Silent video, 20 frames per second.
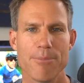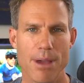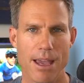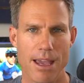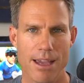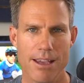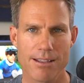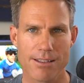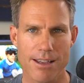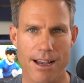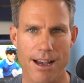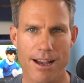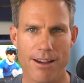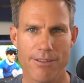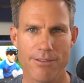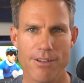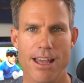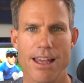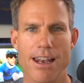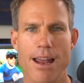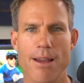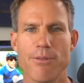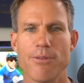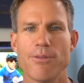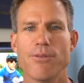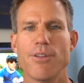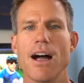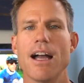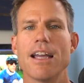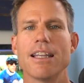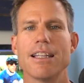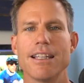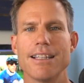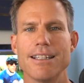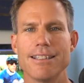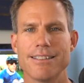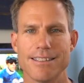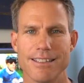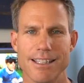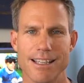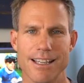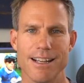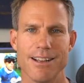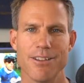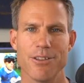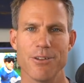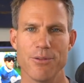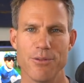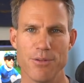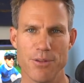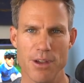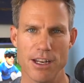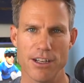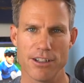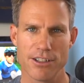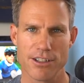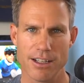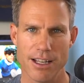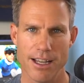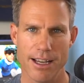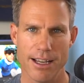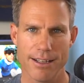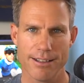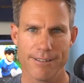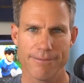pays off and I'm finally seeing the finish line.